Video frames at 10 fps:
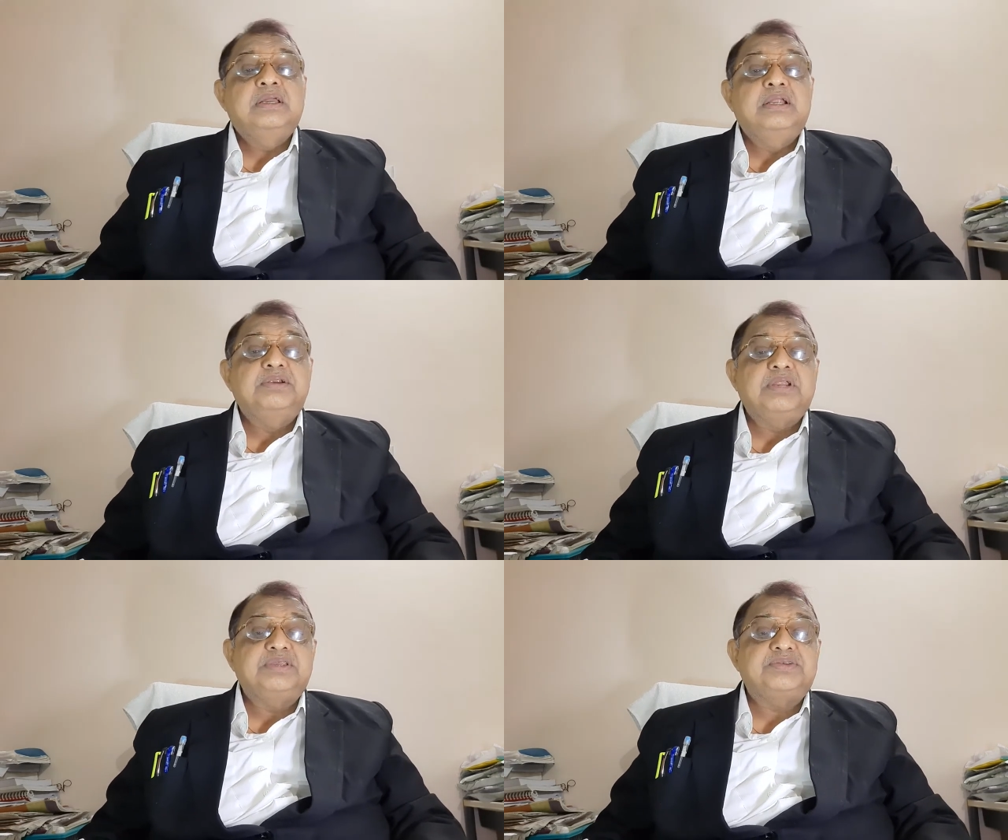
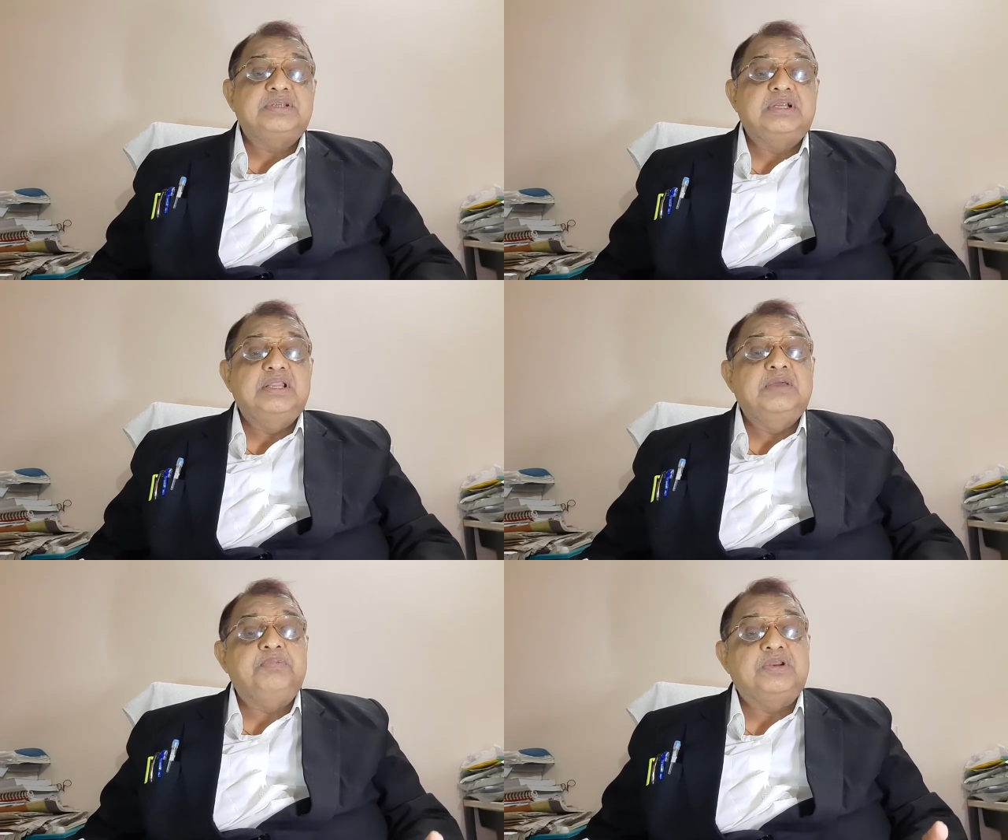interested
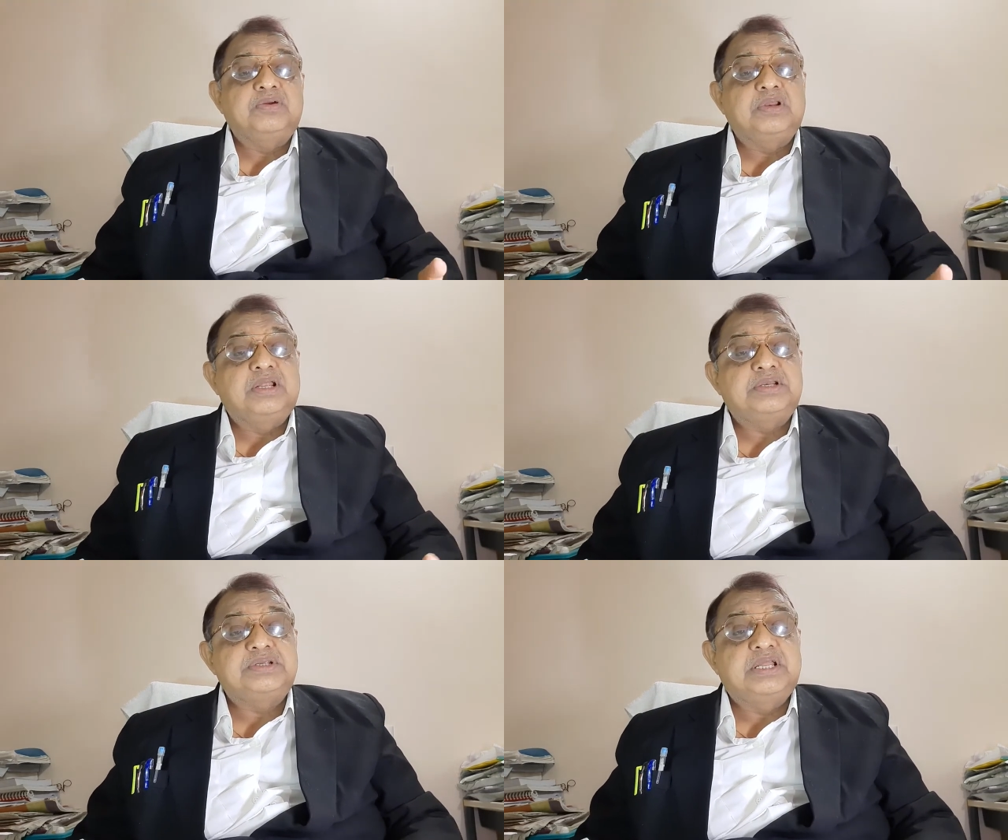in a
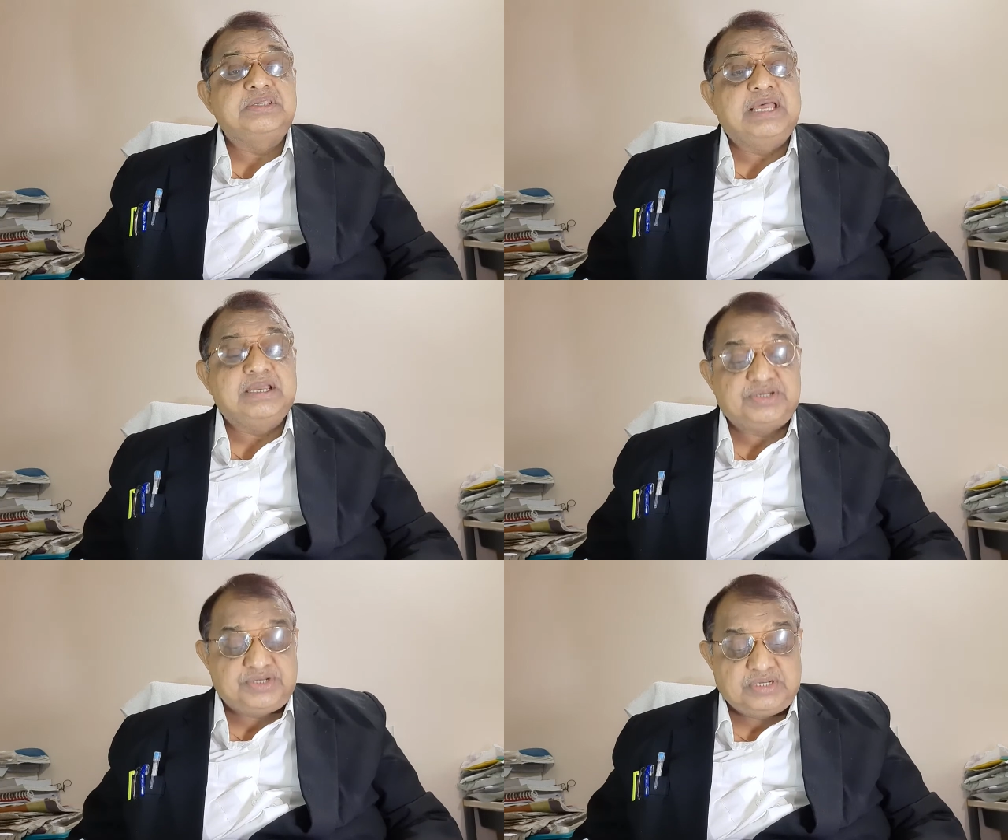particular
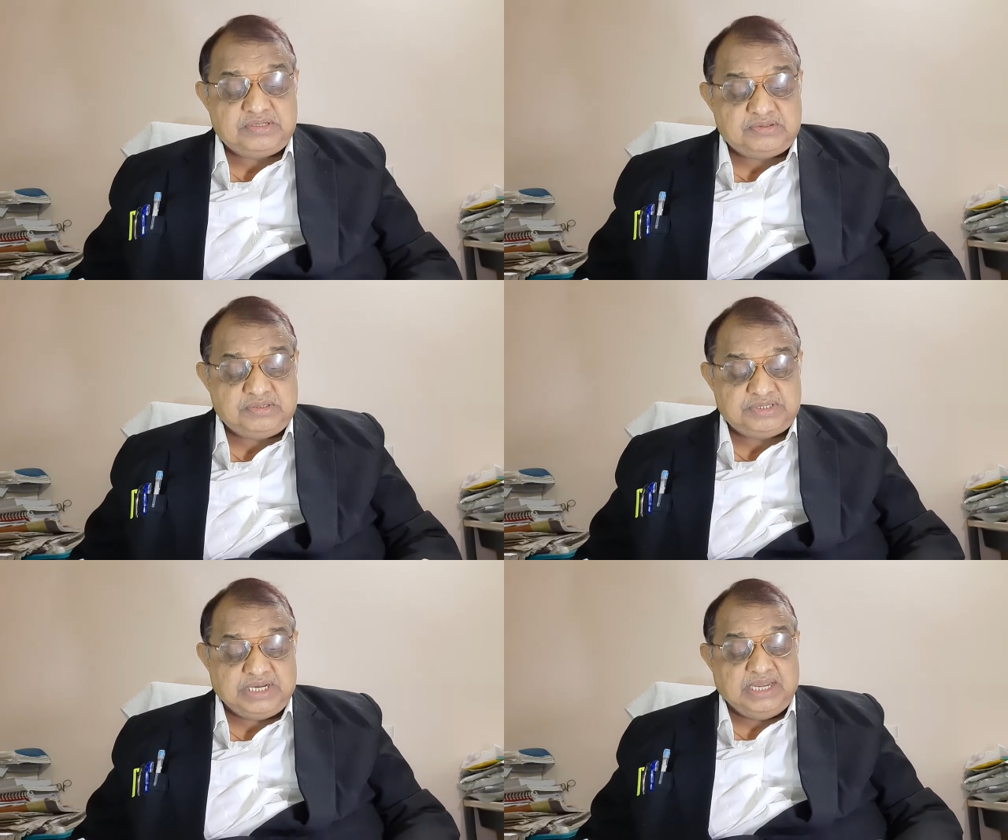transaction,
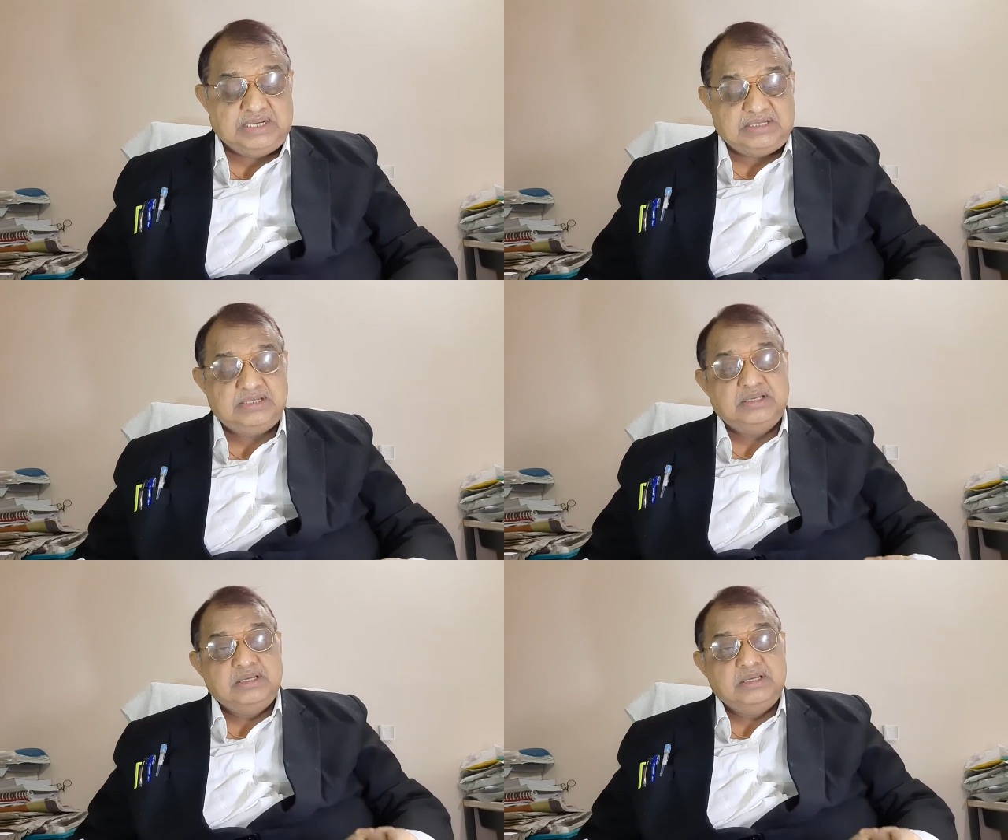contract,